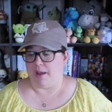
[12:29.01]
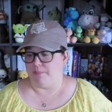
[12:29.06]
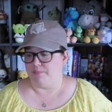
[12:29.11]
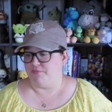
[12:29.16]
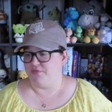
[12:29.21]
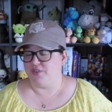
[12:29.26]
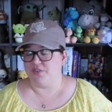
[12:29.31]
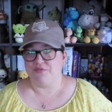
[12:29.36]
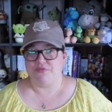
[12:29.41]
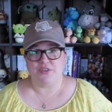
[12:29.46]

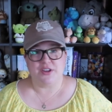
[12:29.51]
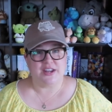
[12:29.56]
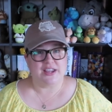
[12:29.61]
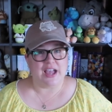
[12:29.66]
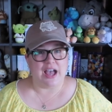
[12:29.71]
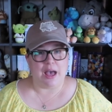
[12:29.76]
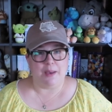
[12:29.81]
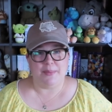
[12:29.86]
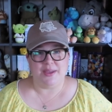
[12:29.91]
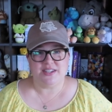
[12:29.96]
Feel free to
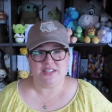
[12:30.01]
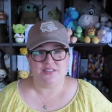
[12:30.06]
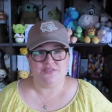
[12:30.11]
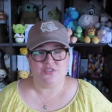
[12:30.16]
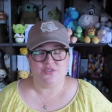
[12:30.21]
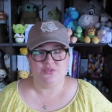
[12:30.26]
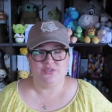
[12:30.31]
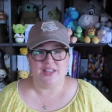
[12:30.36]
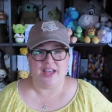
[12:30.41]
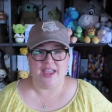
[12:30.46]
comment if
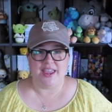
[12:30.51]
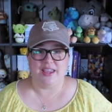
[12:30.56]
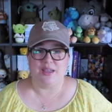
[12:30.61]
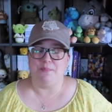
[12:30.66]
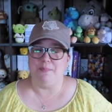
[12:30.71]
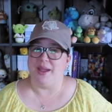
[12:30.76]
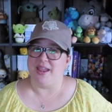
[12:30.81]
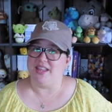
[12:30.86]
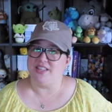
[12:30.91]
you'd like. My